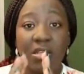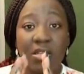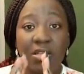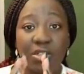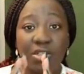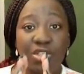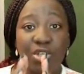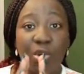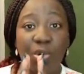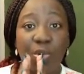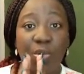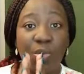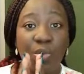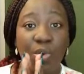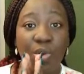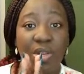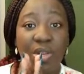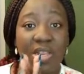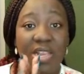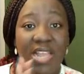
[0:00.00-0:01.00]

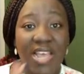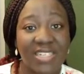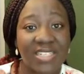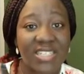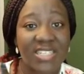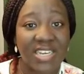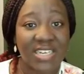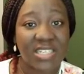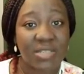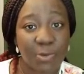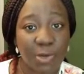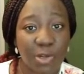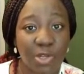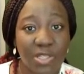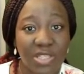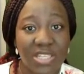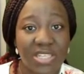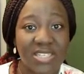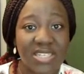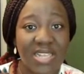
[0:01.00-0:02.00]
So let's explore
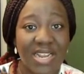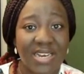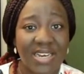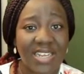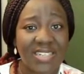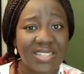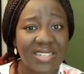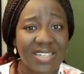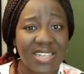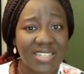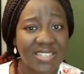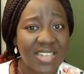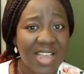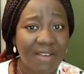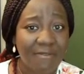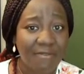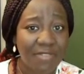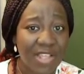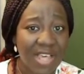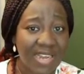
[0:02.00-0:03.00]
this and let's
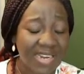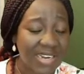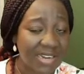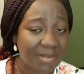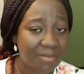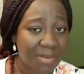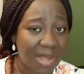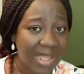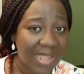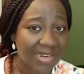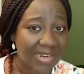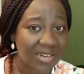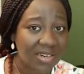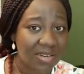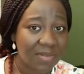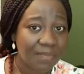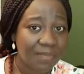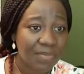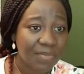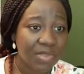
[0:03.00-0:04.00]
have that in mind.
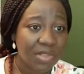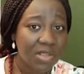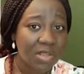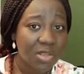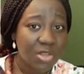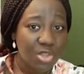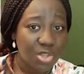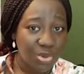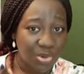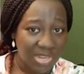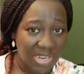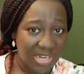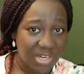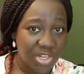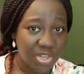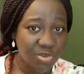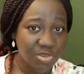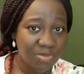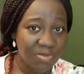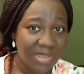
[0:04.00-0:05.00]
You can
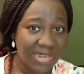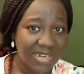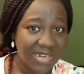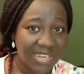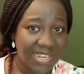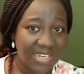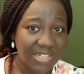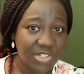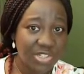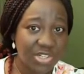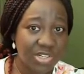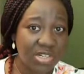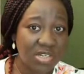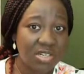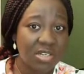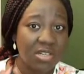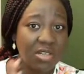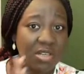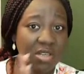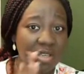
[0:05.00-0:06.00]
use
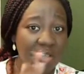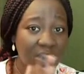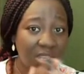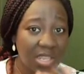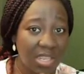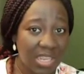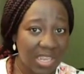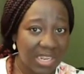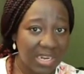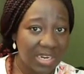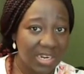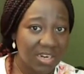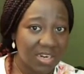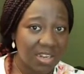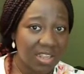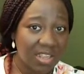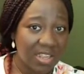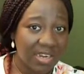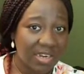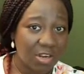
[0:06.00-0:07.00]
medication in
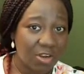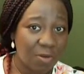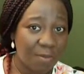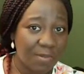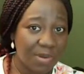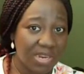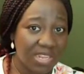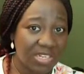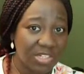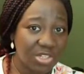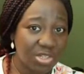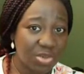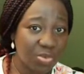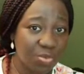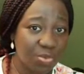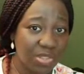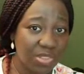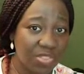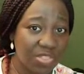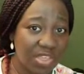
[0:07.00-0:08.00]
combination
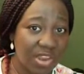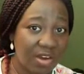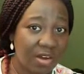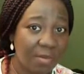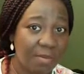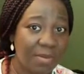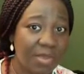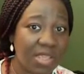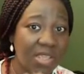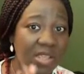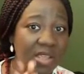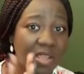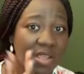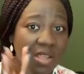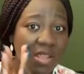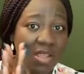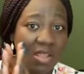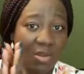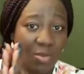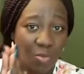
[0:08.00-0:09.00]
with therapy.
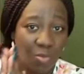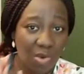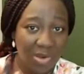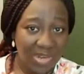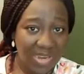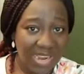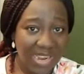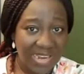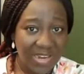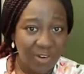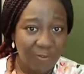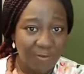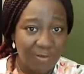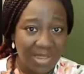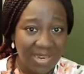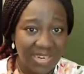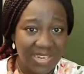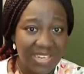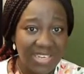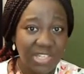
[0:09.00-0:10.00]
What kind of
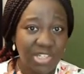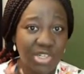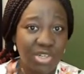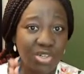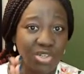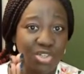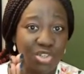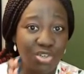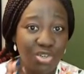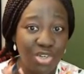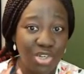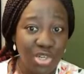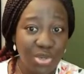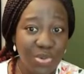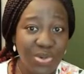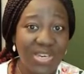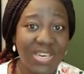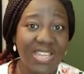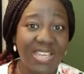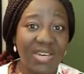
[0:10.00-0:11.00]
medication do you
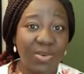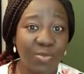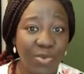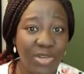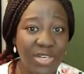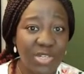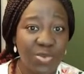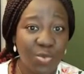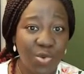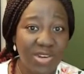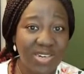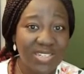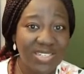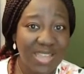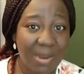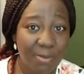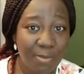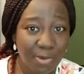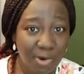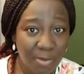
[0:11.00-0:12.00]
need? Which one is
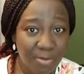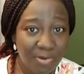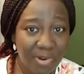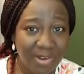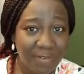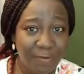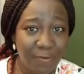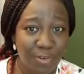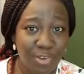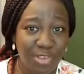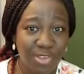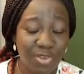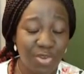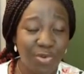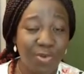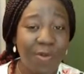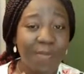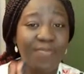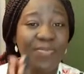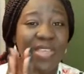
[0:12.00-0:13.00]
appropriate for
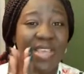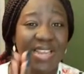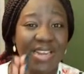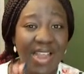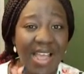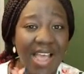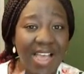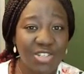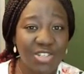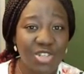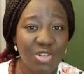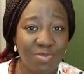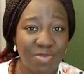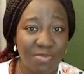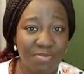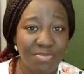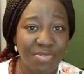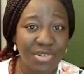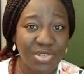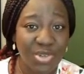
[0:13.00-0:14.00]
you? It has to be
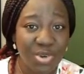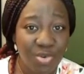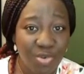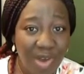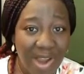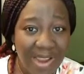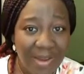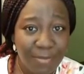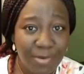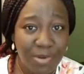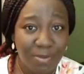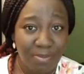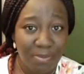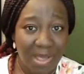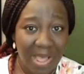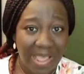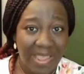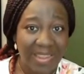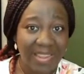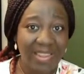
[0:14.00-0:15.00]
prescribed
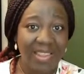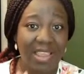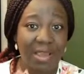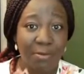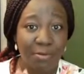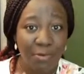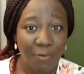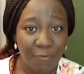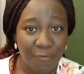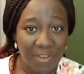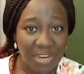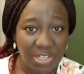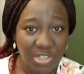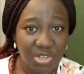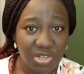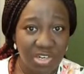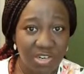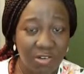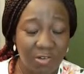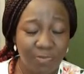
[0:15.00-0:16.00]
by a
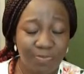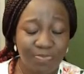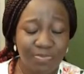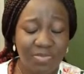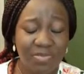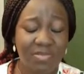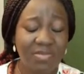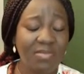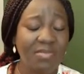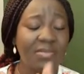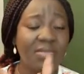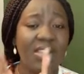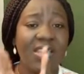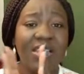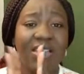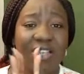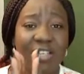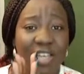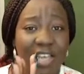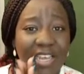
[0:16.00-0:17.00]
professional.
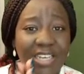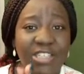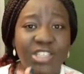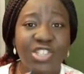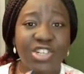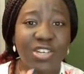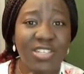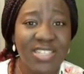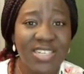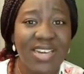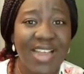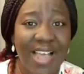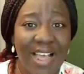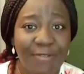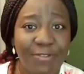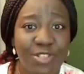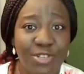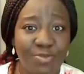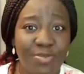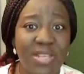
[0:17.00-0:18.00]
It doesn't
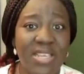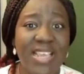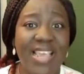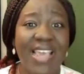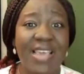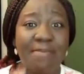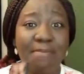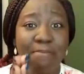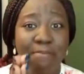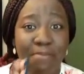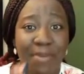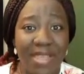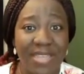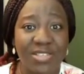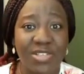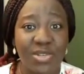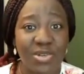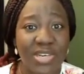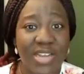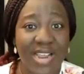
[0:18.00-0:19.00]
have to be a
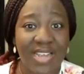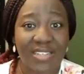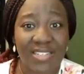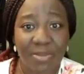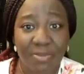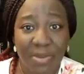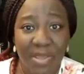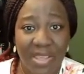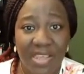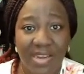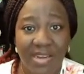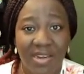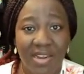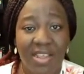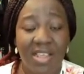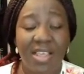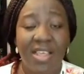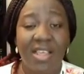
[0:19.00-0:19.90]
benzodiazepine.